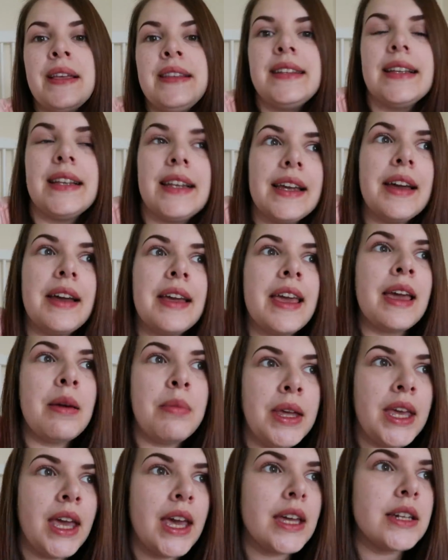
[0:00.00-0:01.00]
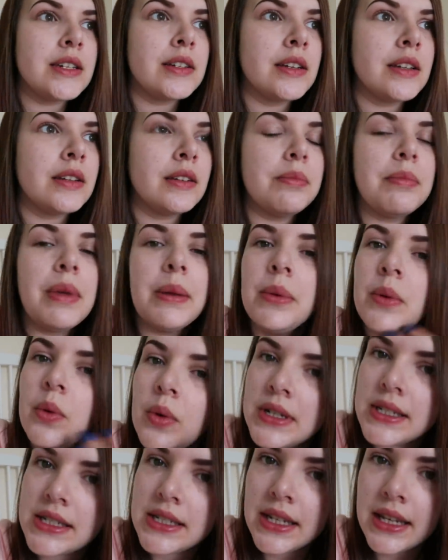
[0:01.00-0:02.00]
Basically, I get my hair done maybe
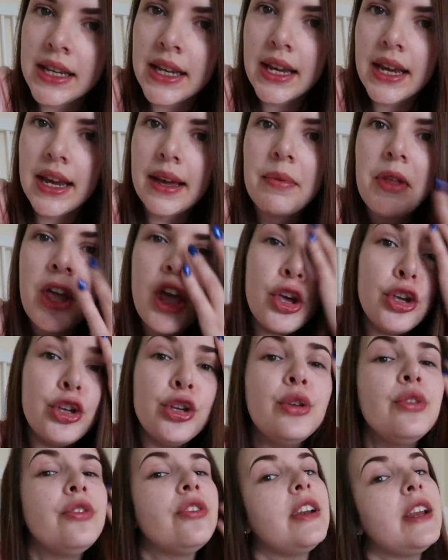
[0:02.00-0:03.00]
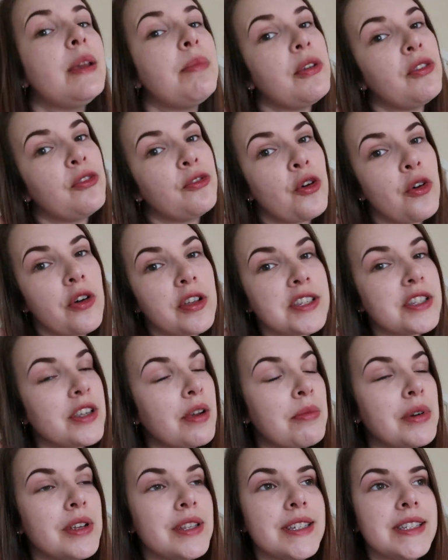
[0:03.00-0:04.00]
once a year, usually before
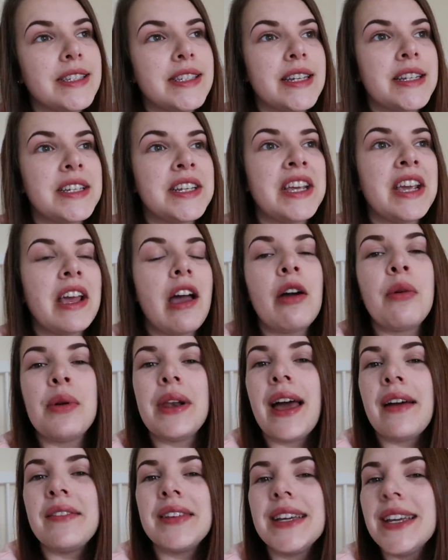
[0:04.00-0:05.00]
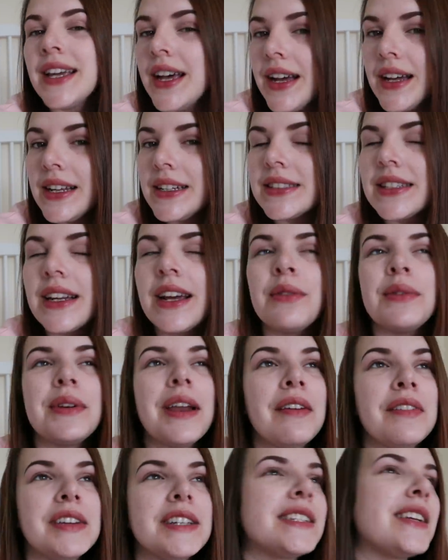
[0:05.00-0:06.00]
summer in the city. I will have it cut, I will
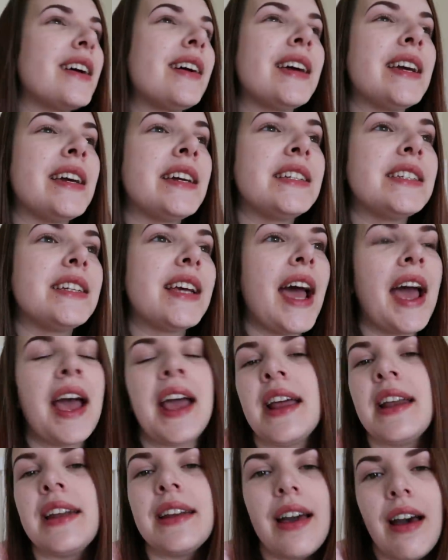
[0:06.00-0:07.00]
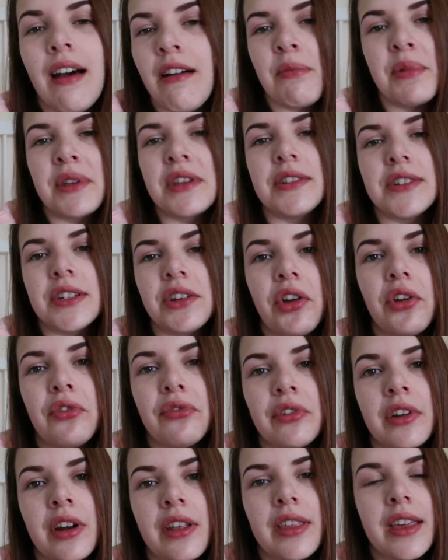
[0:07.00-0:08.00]
have it dyed, and I'll be good to go
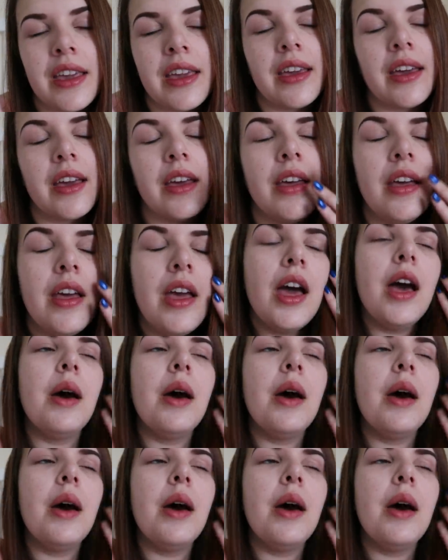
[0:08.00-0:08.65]
for another year.